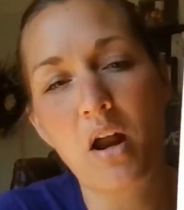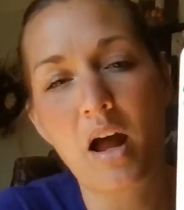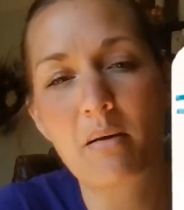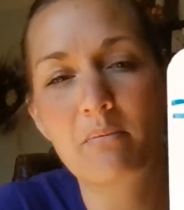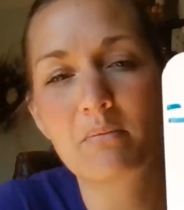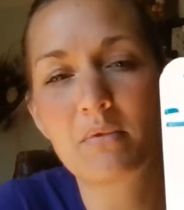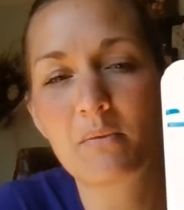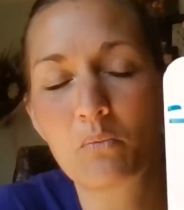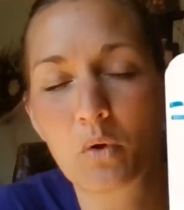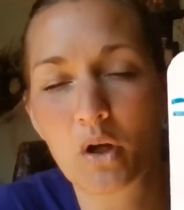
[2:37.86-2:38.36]

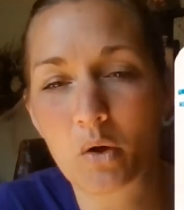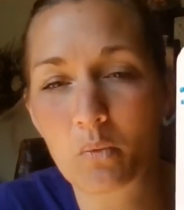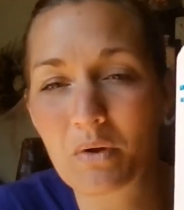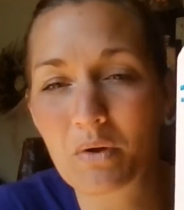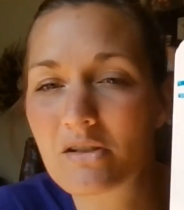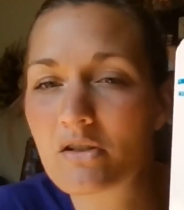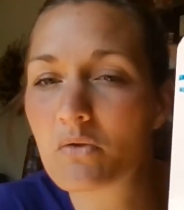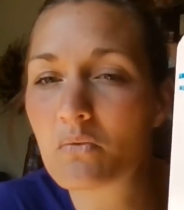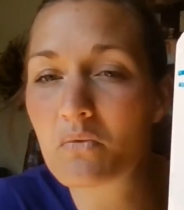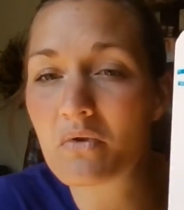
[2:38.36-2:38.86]
problem where
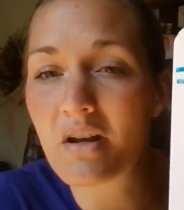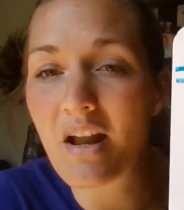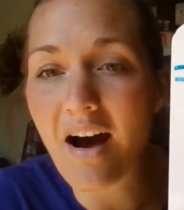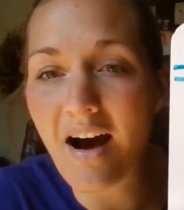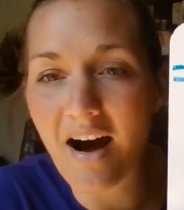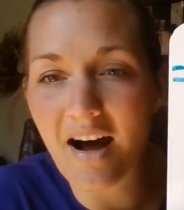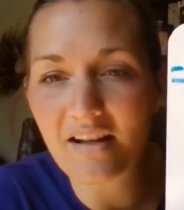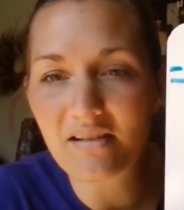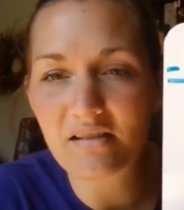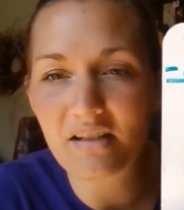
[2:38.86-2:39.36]
we do
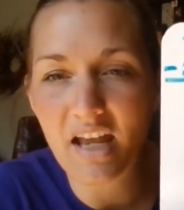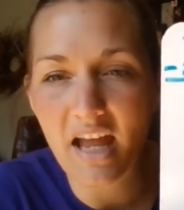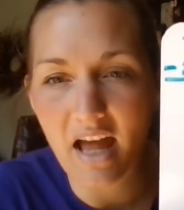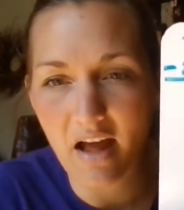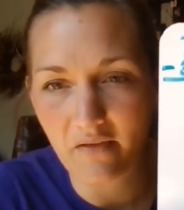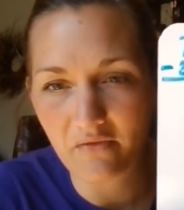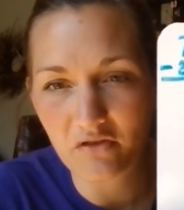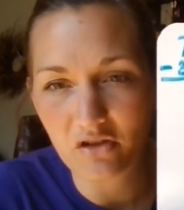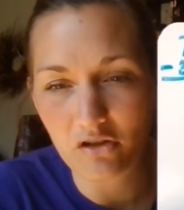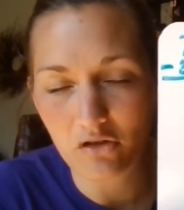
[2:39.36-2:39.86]
not
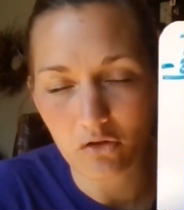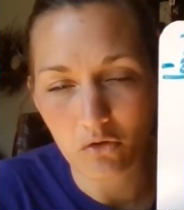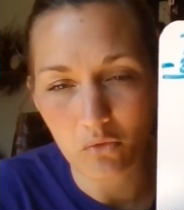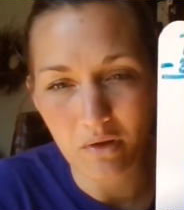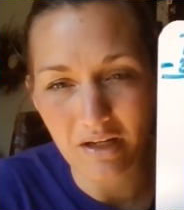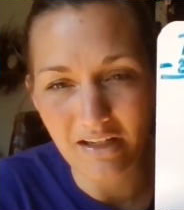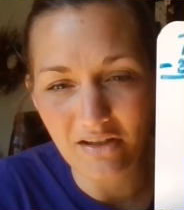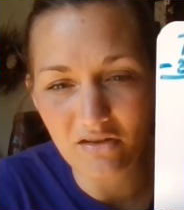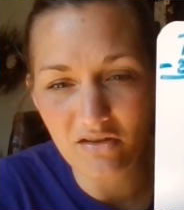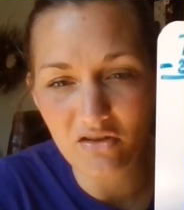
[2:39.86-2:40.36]
have to
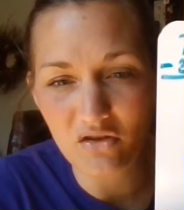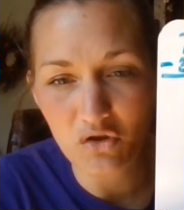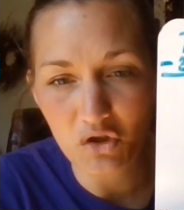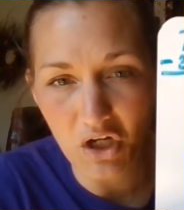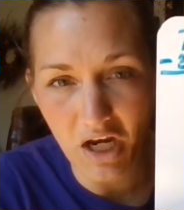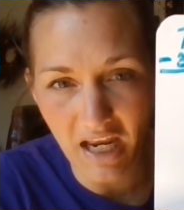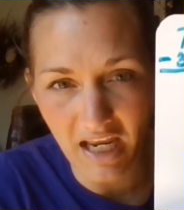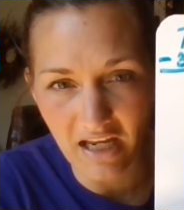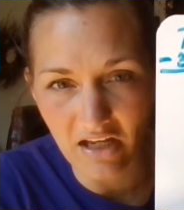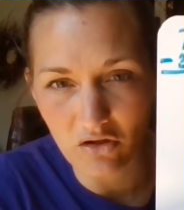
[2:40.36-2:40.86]

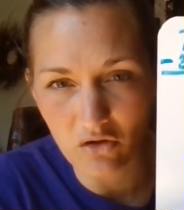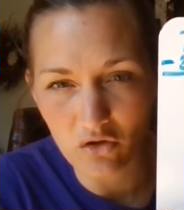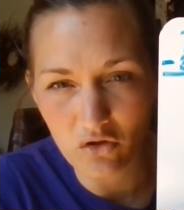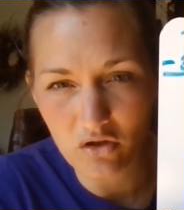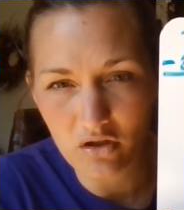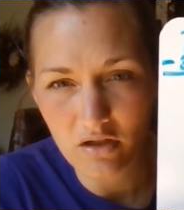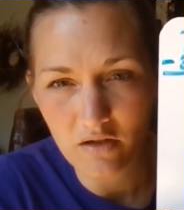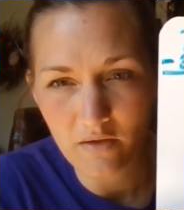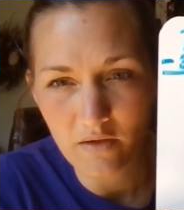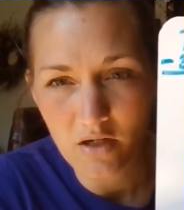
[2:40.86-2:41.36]

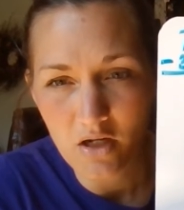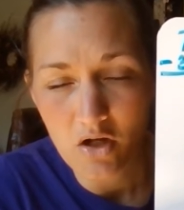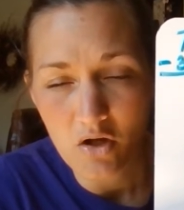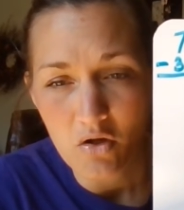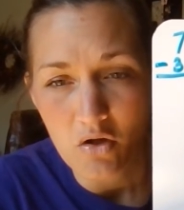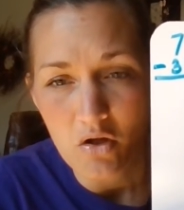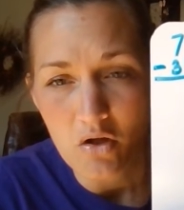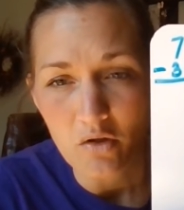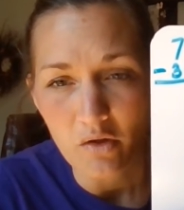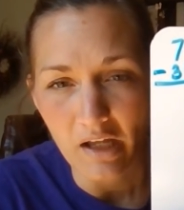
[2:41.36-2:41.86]
exchange.
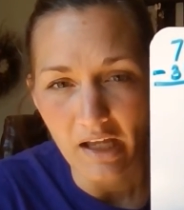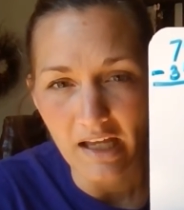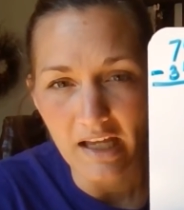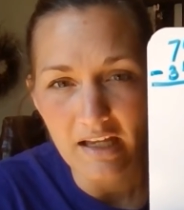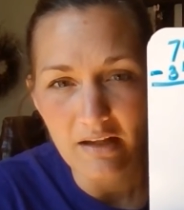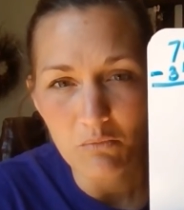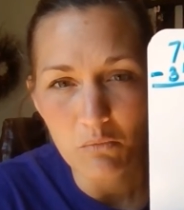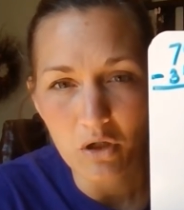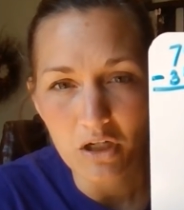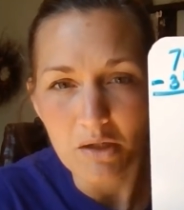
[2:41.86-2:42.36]

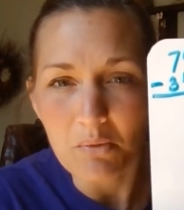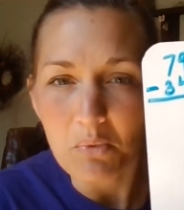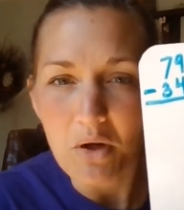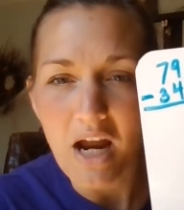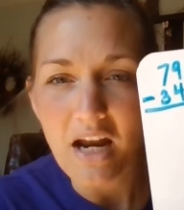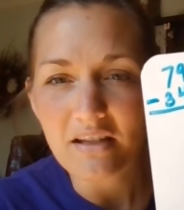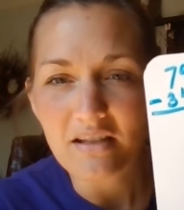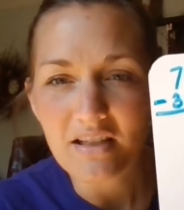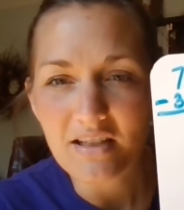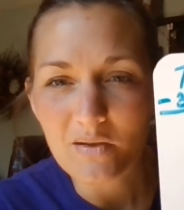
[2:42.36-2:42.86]
Okay, we're going to
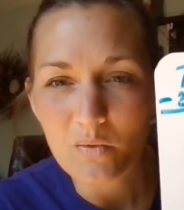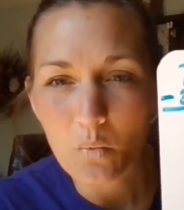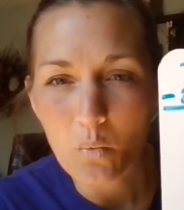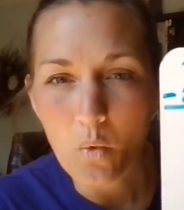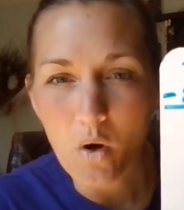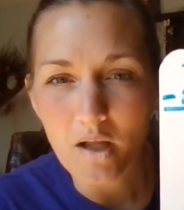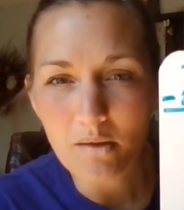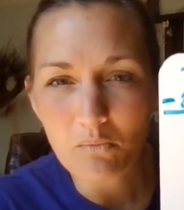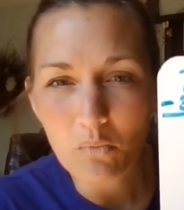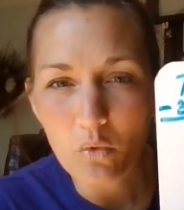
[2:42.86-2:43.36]
practice
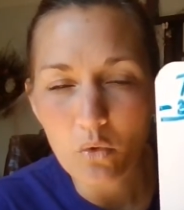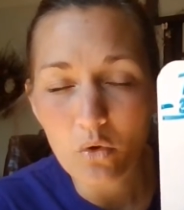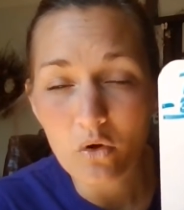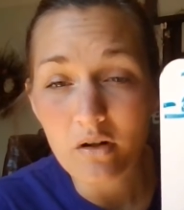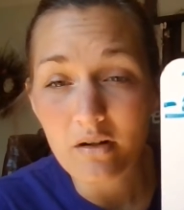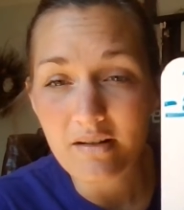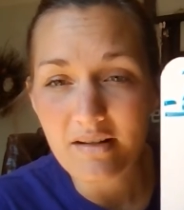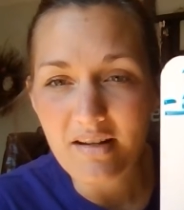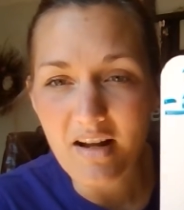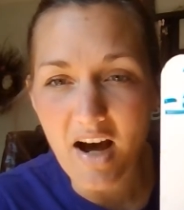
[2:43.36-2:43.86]
one
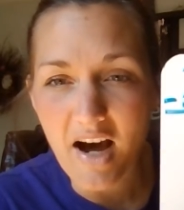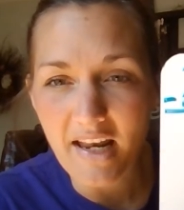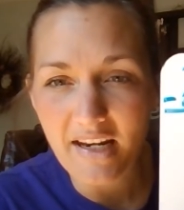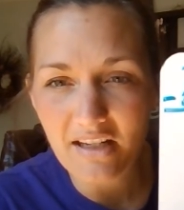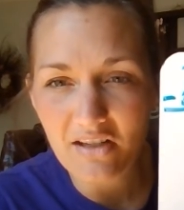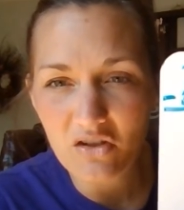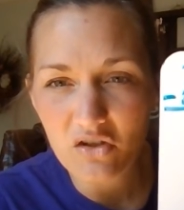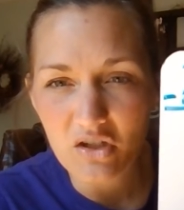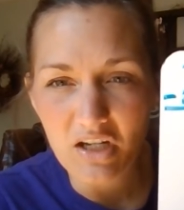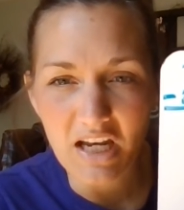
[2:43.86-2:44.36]
more not
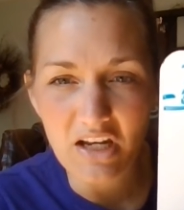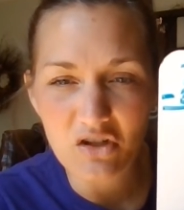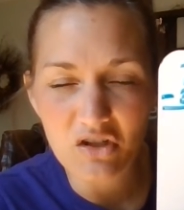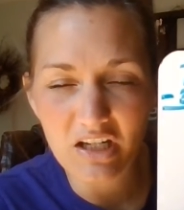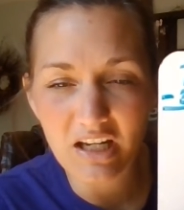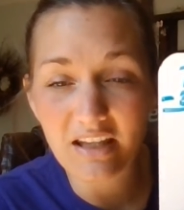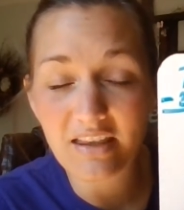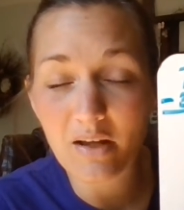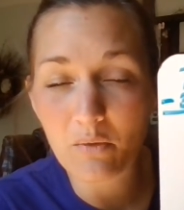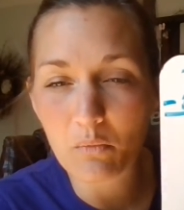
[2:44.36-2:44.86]

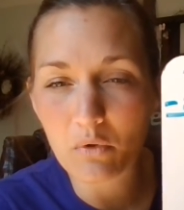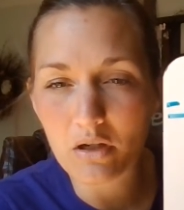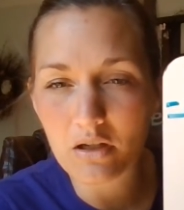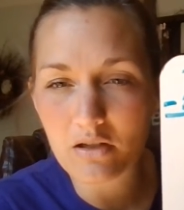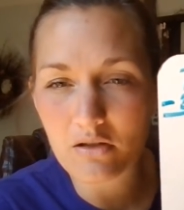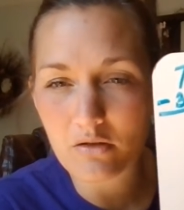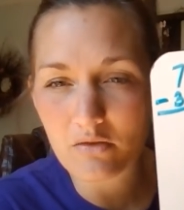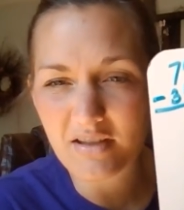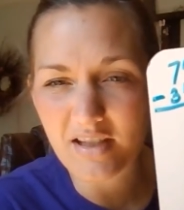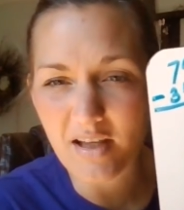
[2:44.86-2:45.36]
exchanging, and then we're going
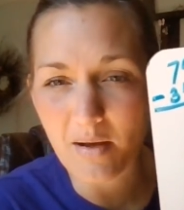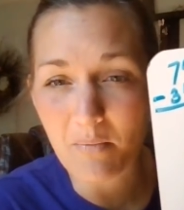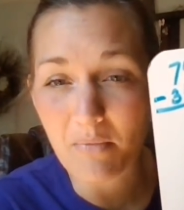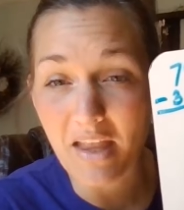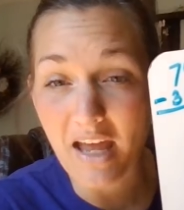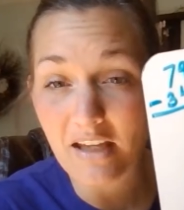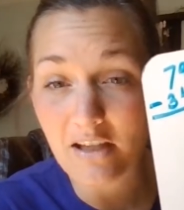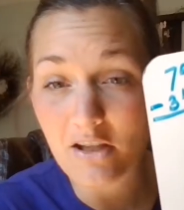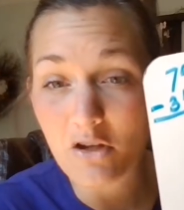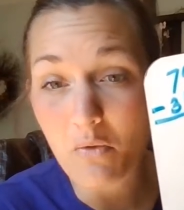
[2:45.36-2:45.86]
to do some
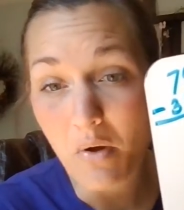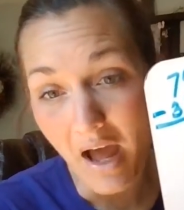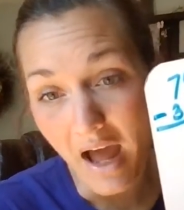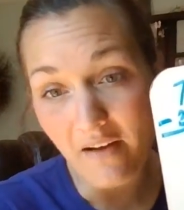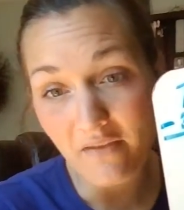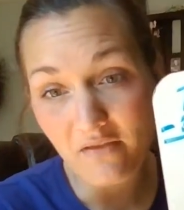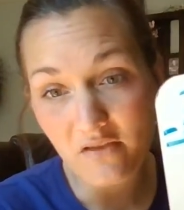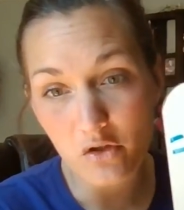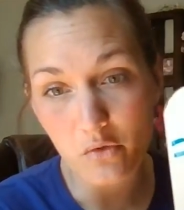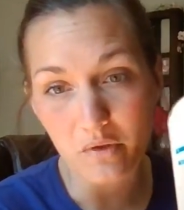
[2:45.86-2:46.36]
that you
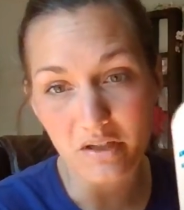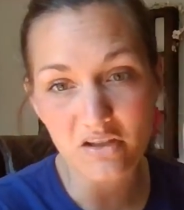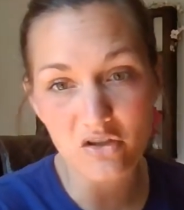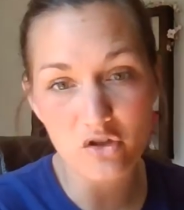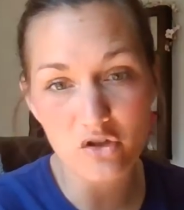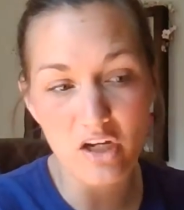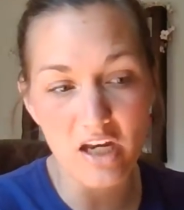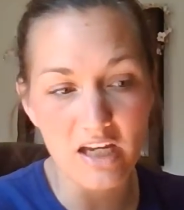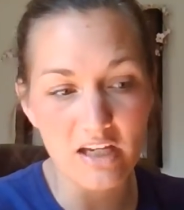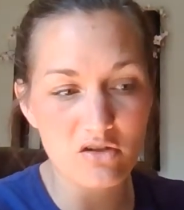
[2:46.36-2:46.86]
have to
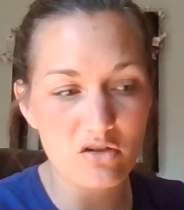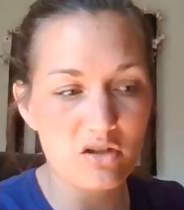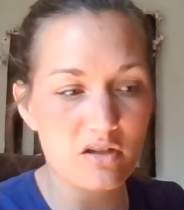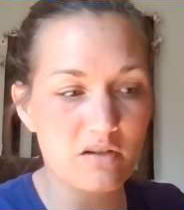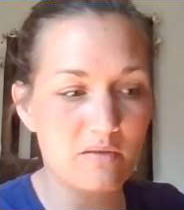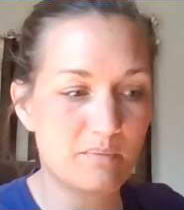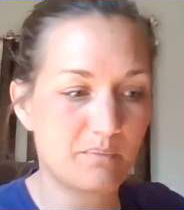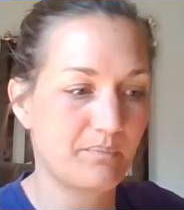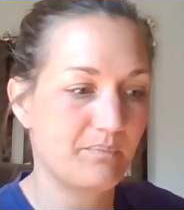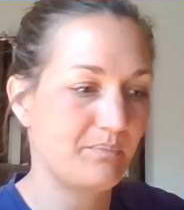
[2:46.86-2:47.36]

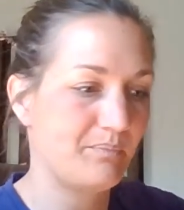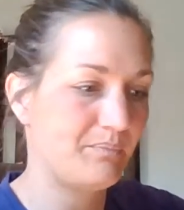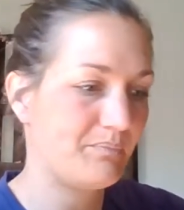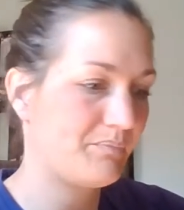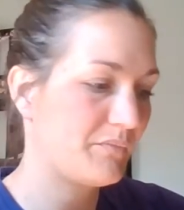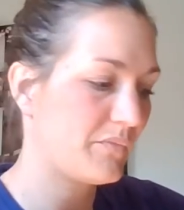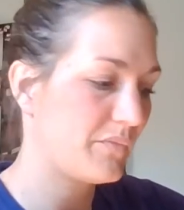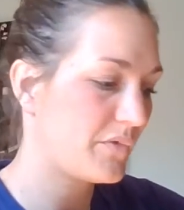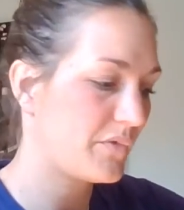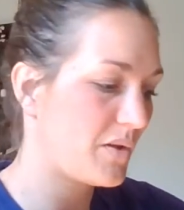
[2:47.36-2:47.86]
exchange.
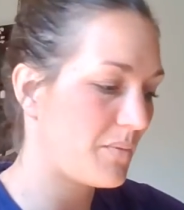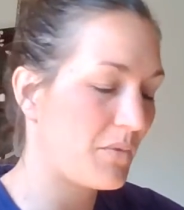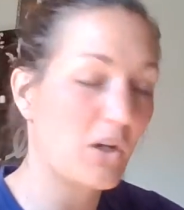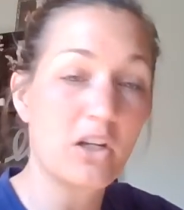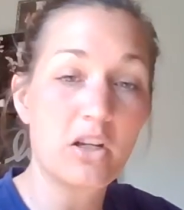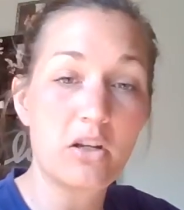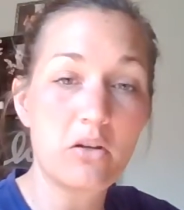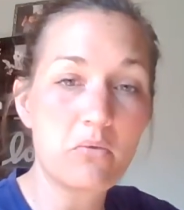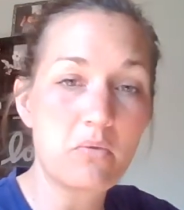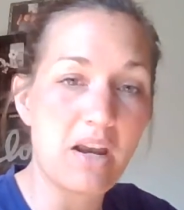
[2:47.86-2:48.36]
I'm going to
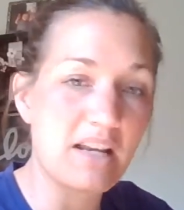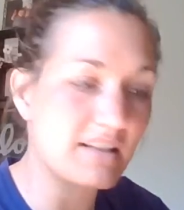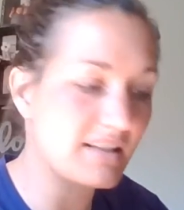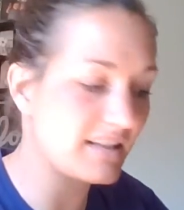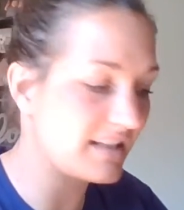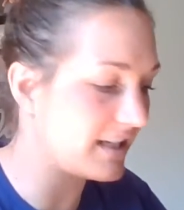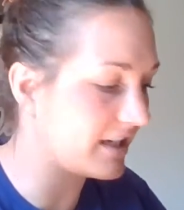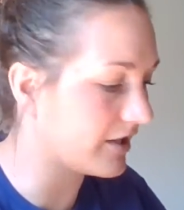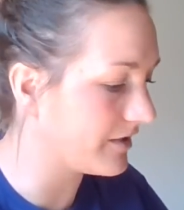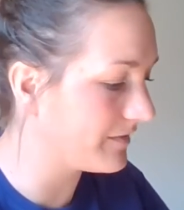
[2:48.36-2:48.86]
erase
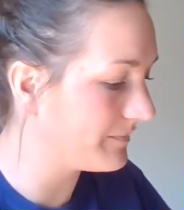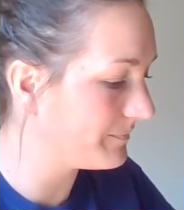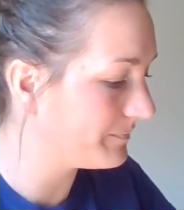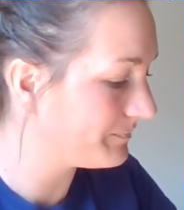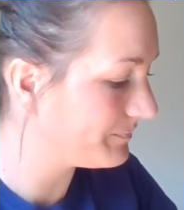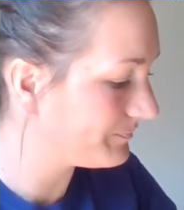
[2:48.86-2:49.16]
here.